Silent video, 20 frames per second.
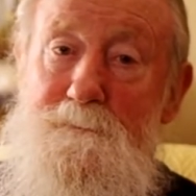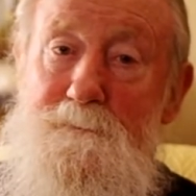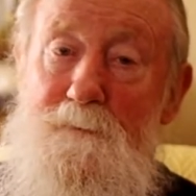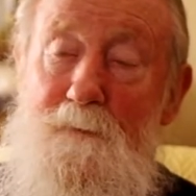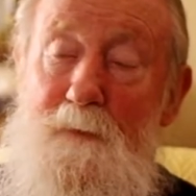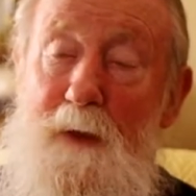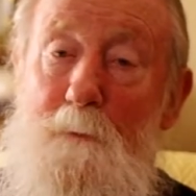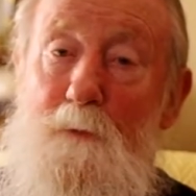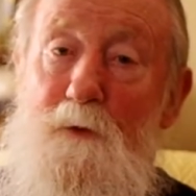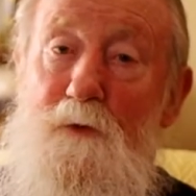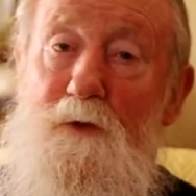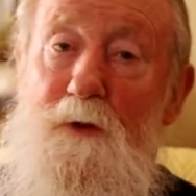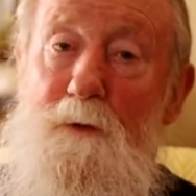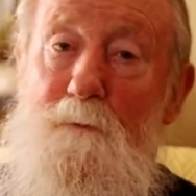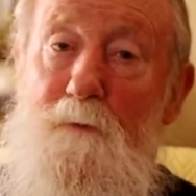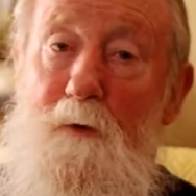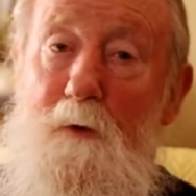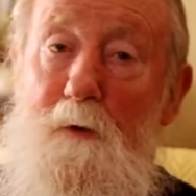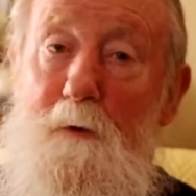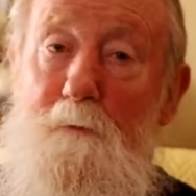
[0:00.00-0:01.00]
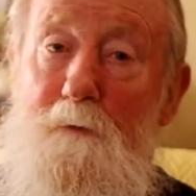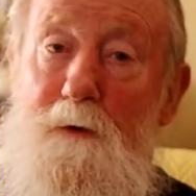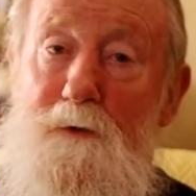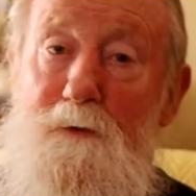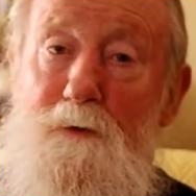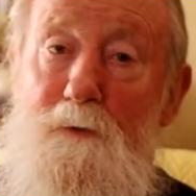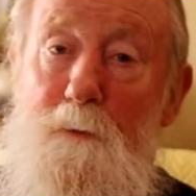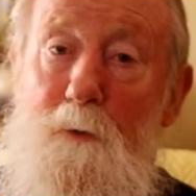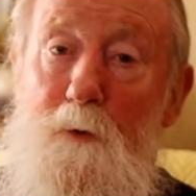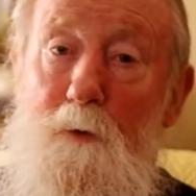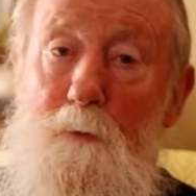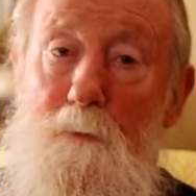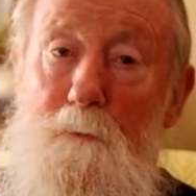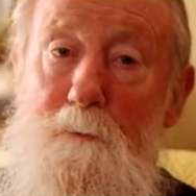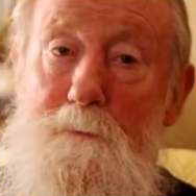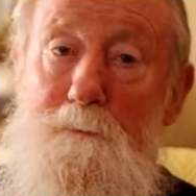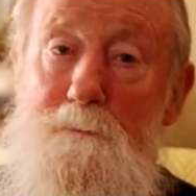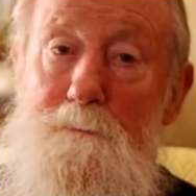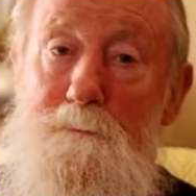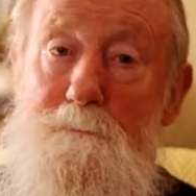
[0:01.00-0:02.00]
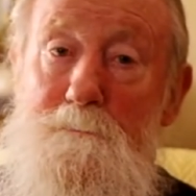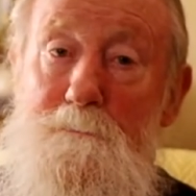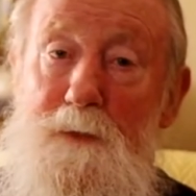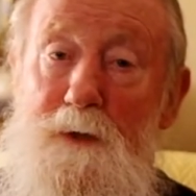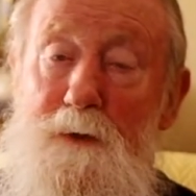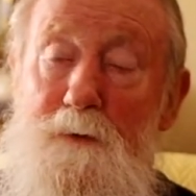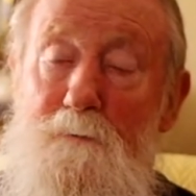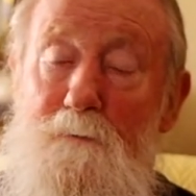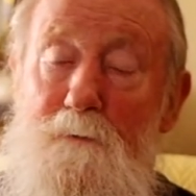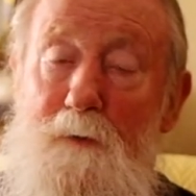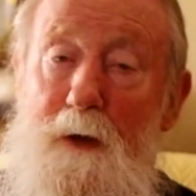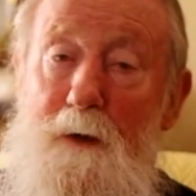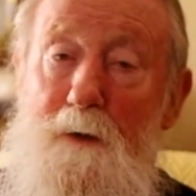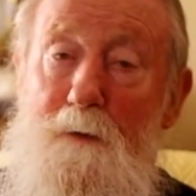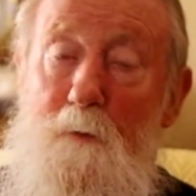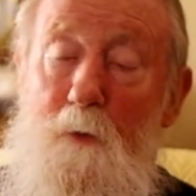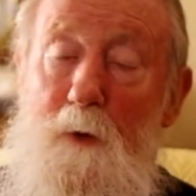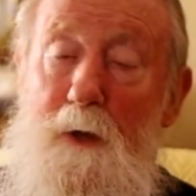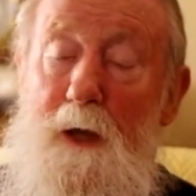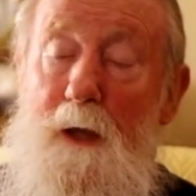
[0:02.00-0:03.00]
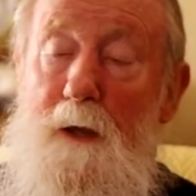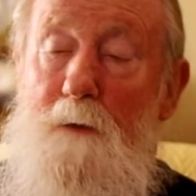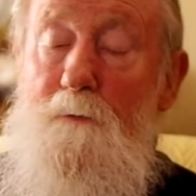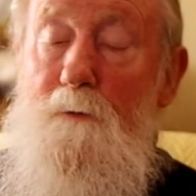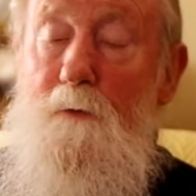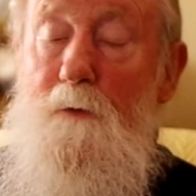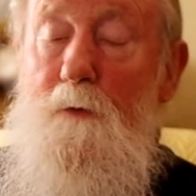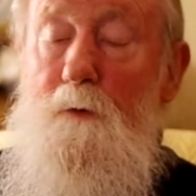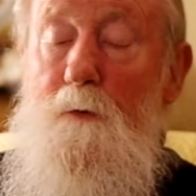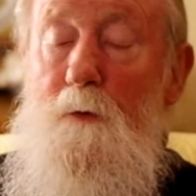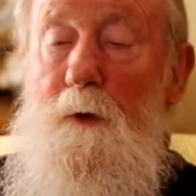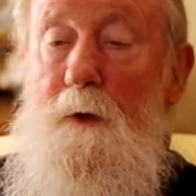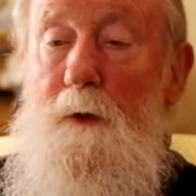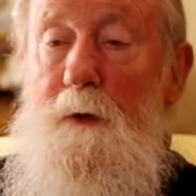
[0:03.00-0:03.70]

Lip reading: That would seem very reasonable. But in fact, we have to